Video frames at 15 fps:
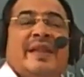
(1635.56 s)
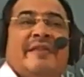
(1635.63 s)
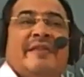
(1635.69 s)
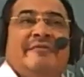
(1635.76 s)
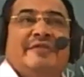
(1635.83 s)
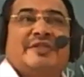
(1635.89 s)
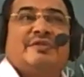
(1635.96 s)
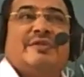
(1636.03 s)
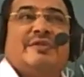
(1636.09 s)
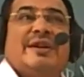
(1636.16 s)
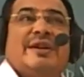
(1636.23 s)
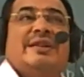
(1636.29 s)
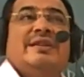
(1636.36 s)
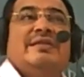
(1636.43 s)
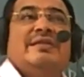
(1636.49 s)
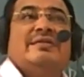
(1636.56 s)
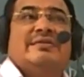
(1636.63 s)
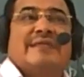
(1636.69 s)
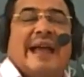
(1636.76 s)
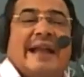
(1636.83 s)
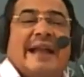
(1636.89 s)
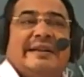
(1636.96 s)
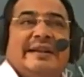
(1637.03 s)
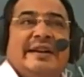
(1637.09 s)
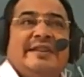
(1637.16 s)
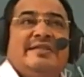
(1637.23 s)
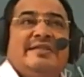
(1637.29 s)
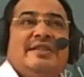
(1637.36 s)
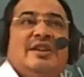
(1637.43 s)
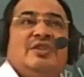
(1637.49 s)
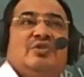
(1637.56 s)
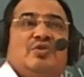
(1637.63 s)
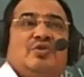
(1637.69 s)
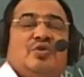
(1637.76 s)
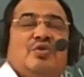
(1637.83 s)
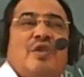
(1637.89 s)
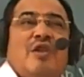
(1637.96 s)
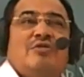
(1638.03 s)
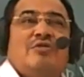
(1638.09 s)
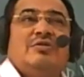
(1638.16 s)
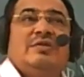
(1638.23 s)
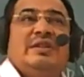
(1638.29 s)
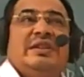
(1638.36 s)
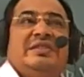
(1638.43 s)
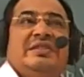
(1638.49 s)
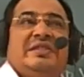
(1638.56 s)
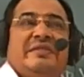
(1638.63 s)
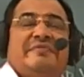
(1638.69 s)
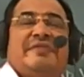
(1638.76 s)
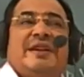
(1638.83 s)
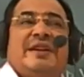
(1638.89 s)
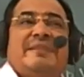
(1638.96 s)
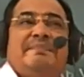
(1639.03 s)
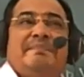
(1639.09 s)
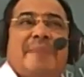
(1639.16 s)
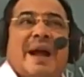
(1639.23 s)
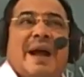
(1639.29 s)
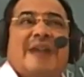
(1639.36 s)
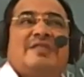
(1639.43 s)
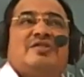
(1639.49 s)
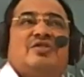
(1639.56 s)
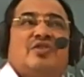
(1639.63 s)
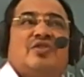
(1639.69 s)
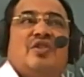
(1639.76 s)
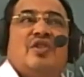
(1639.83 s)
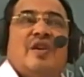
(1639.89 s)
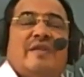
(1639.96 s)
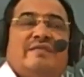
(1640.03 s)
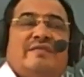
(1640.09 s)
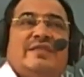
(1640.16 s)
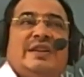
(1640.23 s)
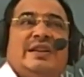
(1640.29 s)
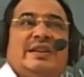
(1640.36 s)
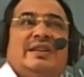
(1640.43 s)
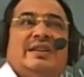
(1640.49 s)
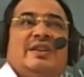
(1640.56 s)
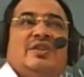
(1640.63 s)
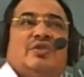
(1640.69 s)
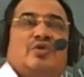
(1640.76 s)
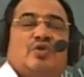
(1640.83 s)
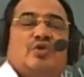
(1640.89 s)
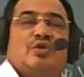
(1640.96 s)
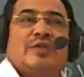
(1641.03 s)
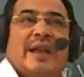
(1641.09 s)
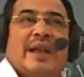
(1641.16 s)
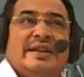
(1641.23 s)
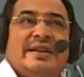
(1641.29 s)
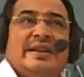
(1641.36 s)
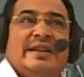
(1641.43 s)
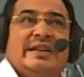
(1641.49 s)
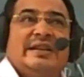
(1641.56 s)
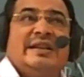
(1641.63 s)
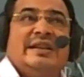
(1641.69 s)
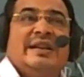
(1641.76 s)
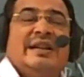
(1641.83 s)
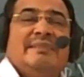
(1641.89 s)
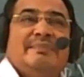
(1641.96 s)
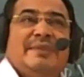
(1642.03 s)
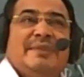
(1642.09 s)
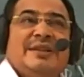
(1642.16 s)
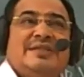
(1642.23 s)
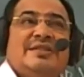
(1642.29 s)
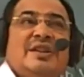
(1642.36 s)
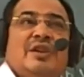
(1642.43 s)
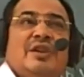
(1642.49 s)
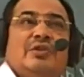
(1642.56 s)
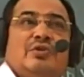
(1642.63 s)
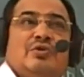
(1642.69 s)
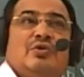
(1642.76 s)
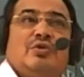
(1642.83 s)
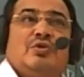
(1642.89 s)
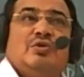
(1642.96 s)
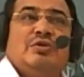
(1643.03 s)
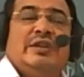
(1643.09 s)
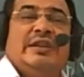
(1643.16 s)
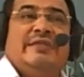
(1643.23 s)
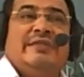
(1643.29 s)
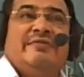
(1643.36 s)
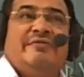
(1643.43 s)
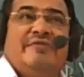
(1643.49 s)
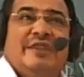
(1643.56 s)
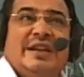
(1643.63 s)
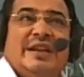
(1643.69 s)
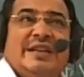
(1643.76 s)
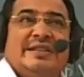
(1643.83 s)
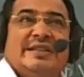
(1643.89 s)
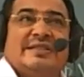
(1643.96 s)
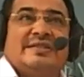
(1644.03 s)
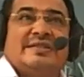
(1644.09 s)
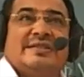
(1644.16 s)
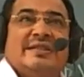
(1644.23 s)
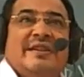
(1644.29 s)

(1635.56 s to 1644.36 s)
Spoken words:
which were scattered throughout the different parts of the society, means through the villages,